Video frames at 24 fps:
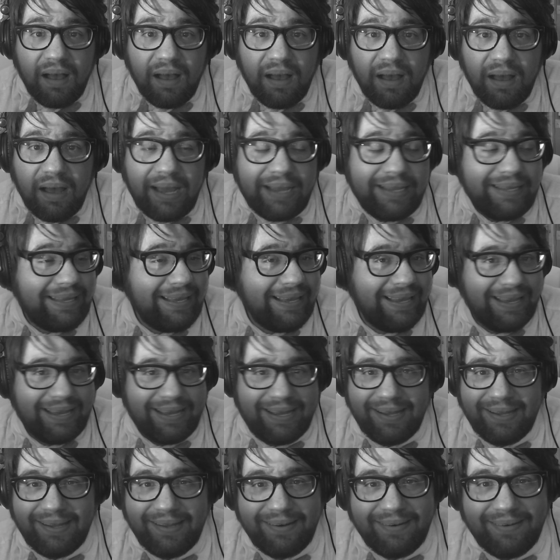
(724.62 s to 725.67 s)
I
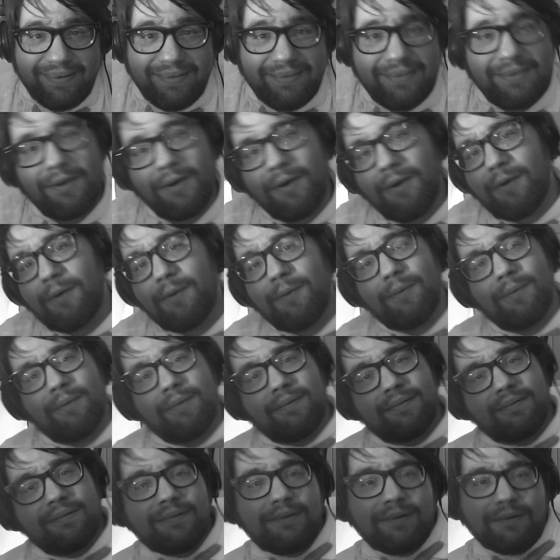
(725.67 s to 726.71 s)
can't.
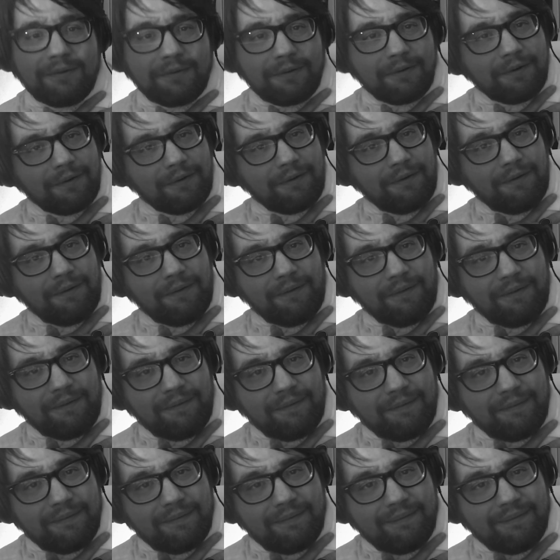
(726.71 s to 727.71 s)
Yo, girl,